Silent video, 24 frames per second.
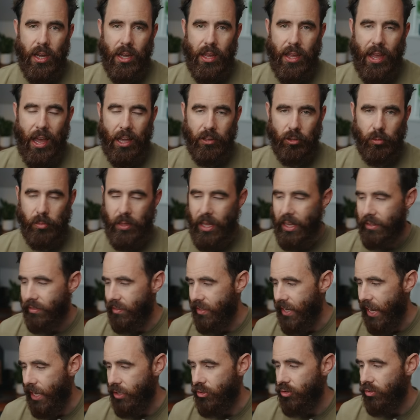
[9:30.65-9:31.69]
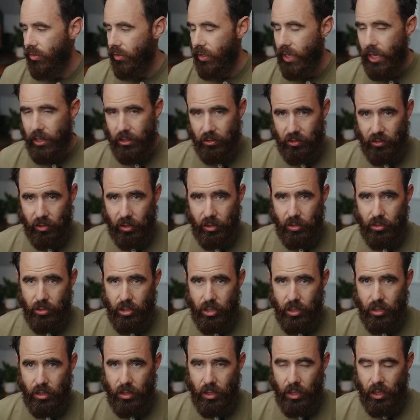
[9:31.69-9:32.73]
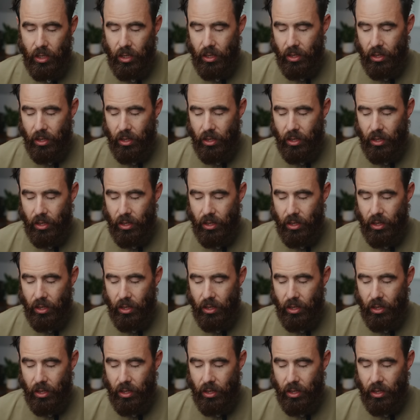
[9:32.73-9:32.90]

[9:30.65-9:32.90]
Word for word: Hasselblad's natural color solution.